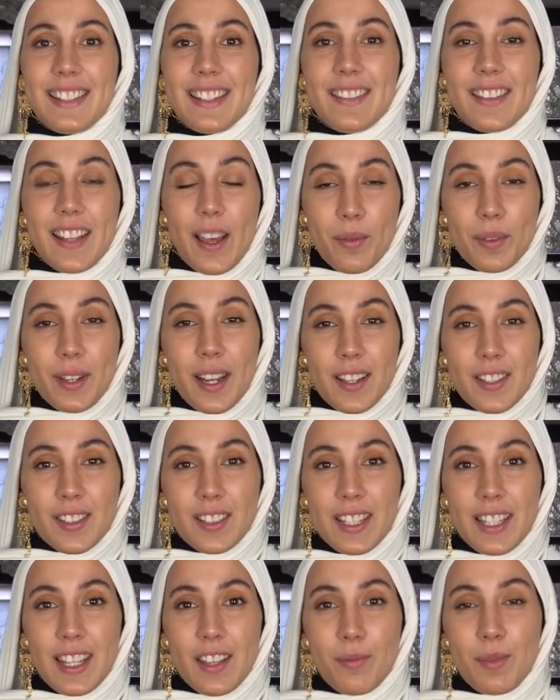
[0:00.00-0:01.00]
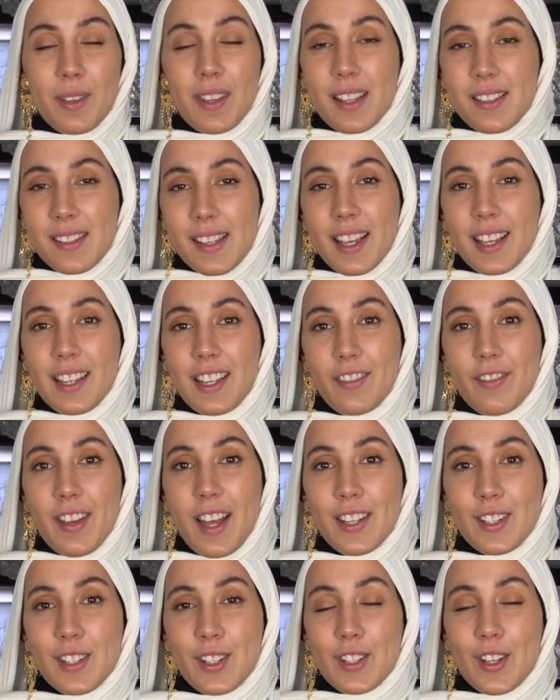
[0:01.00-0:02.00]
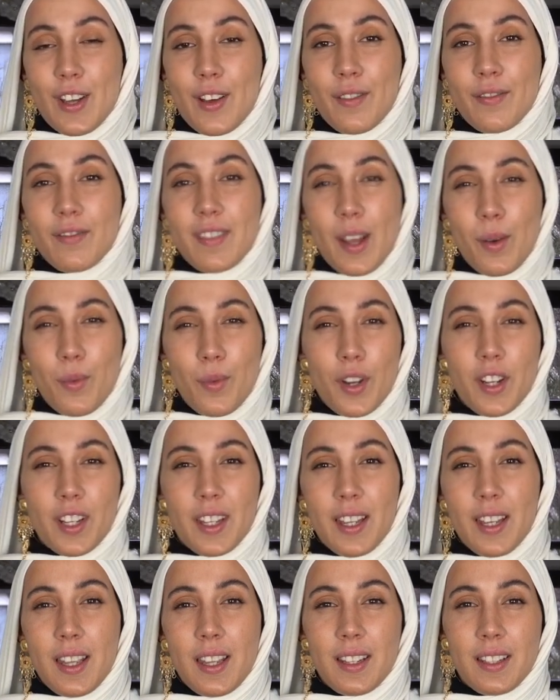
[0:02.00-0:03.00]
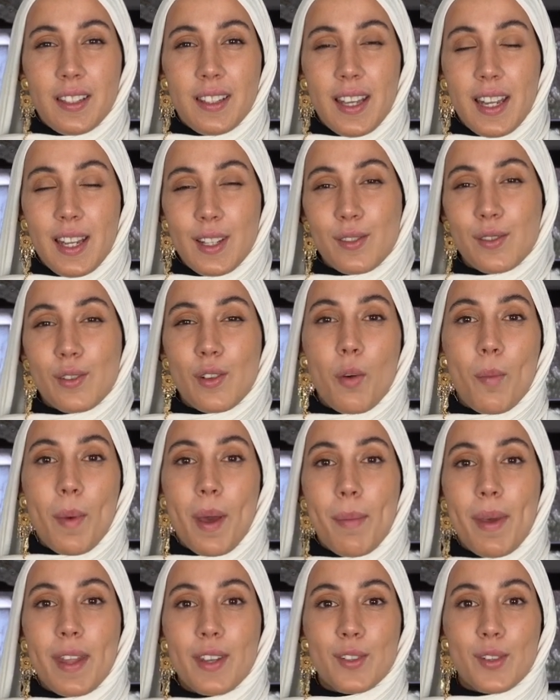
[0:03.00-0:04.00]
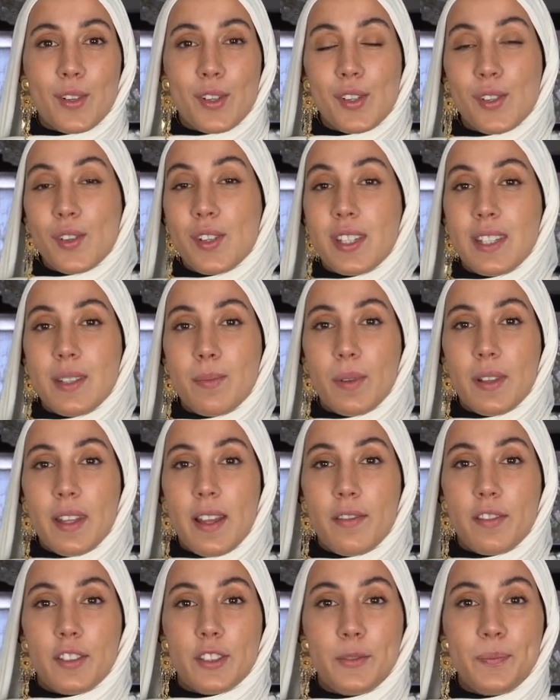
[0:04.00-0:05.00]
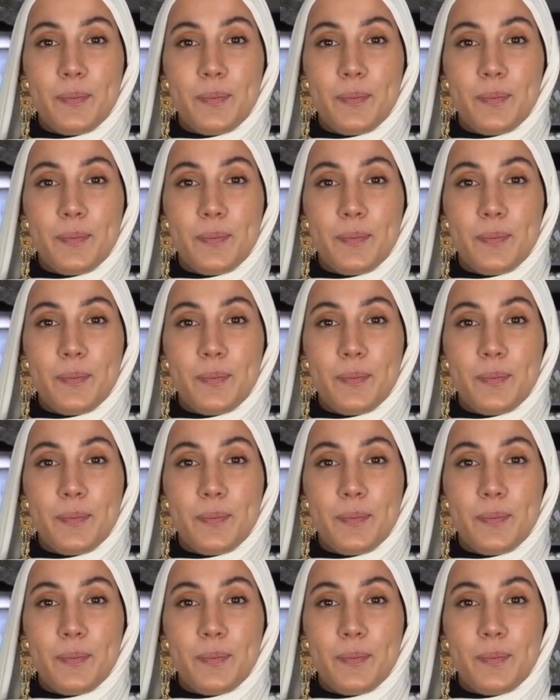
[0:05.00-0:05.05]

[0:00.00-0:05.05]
That would actually give me that second advantage of networking and getting to know my mentors on a deeper level.